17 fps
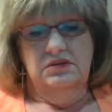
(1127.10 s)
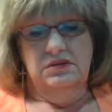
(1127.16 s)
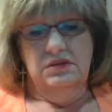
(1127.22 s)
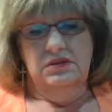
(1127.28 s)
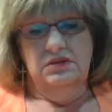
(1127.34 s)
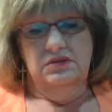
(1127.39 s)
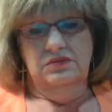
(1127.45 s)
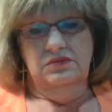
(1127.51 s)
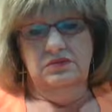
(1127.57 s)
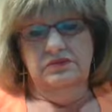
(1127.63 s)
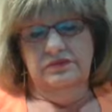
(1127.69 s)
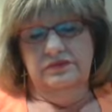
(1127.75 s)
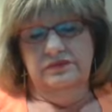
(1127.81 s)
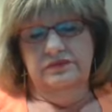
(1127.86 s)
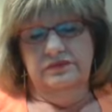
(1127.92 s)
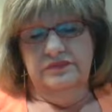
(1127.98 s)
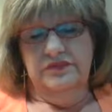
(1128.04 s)
told
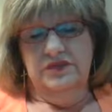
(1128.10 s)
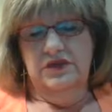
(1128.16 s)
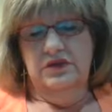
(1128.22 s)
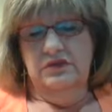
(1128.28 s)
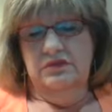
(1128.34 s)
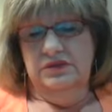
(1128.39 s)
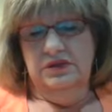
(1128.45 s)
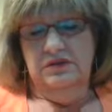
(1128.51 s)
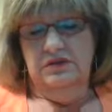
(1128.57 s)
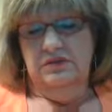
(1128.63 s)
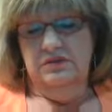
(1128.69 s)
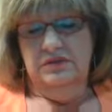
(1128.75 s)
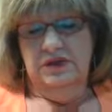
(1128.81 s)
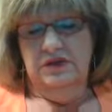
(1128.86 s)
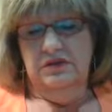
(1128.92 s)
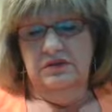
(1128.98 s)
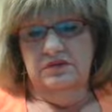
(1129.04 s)
told
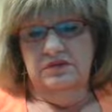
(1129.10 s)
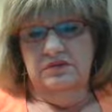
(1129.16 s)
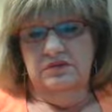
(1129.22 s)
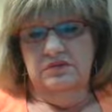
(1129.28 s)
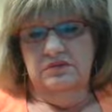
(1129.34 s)
him that